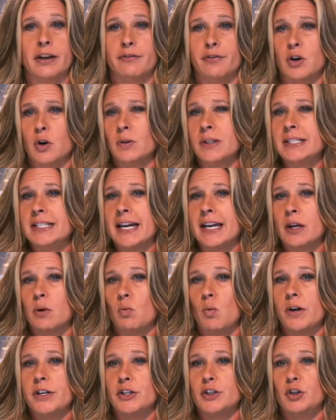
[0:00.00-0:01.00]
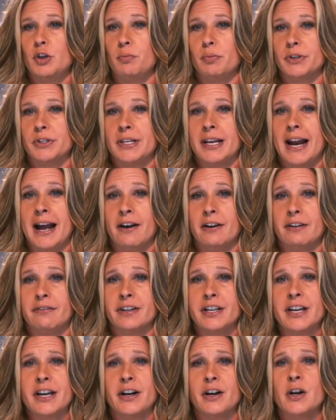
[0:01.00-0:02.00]
if you're only taking 1 to 2% out
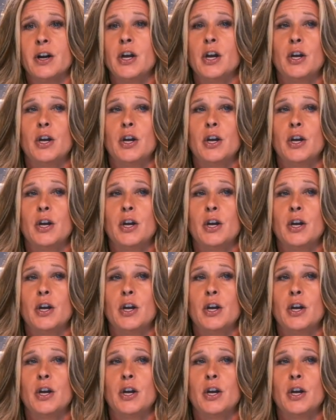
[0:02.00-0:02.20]
every year,